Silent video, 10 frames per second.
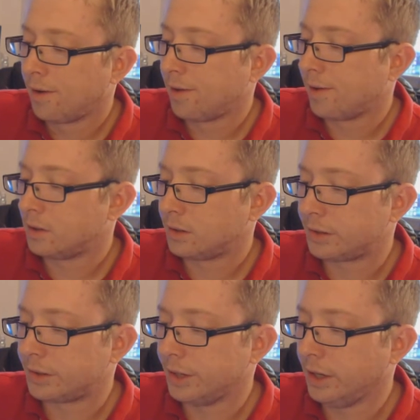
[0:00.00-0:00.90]
Uh, let's
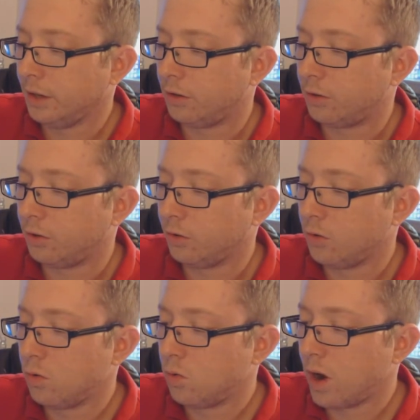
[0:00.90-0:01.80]
see.
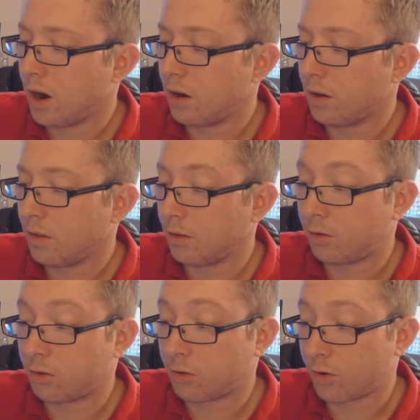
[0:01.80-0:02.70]
To wear the
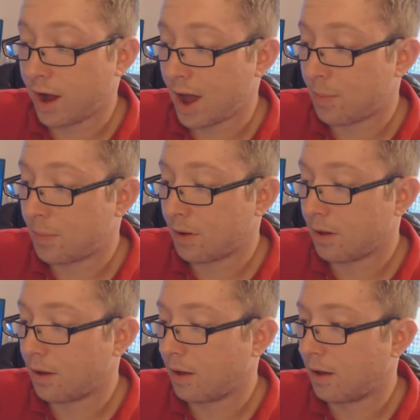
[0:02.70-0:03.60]
strap,
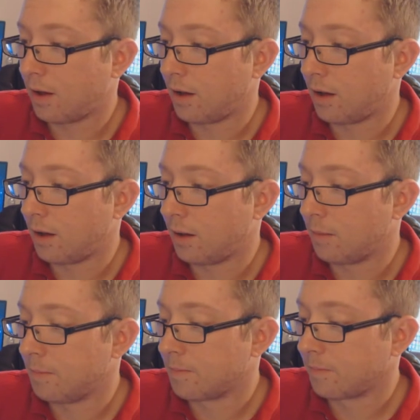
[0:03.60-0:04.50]

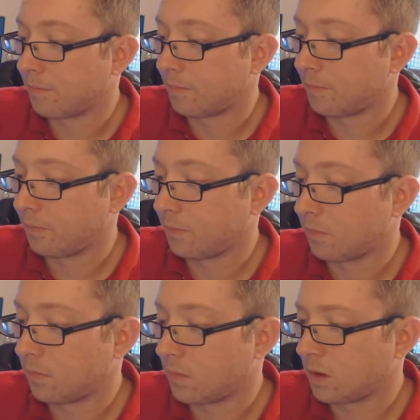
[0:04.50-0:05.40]
um,
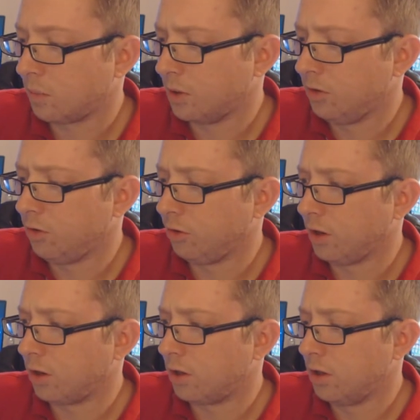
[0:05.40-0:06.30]
please use
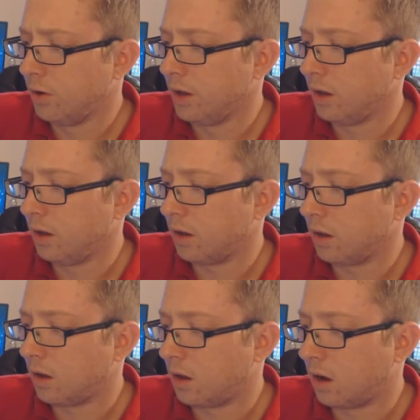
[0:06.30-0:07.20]
the included
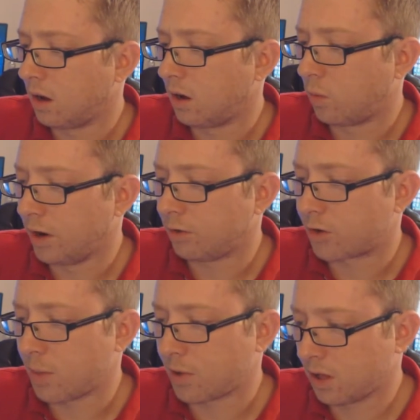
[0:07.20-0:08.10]
uh, white
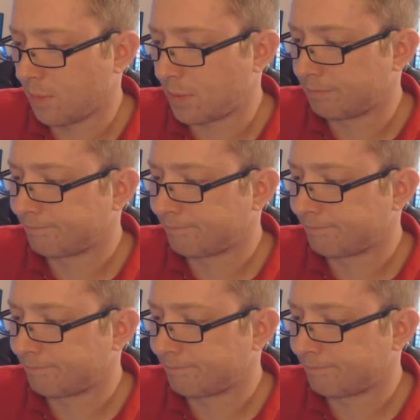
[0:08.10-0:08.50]
strap clip.